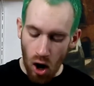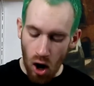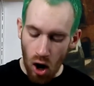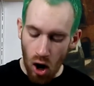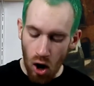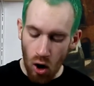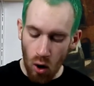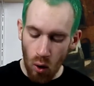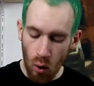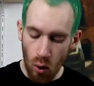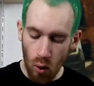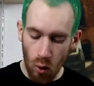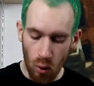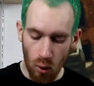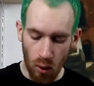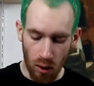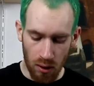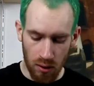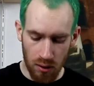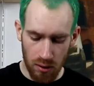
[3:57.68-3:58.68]

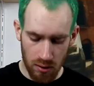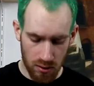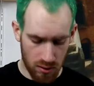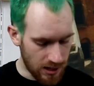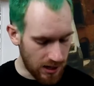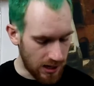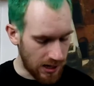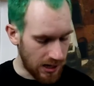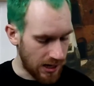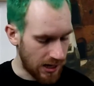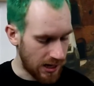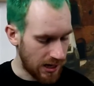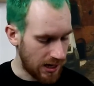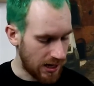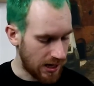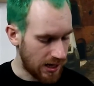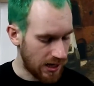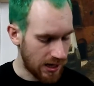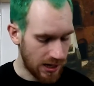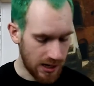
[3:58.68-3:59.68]
Oh!
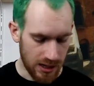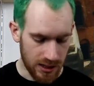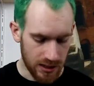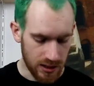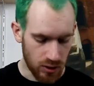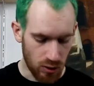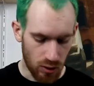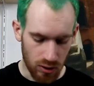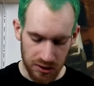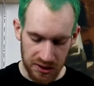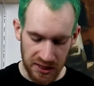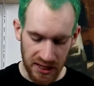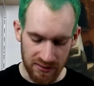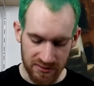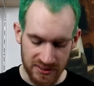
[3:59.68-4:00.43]
You only have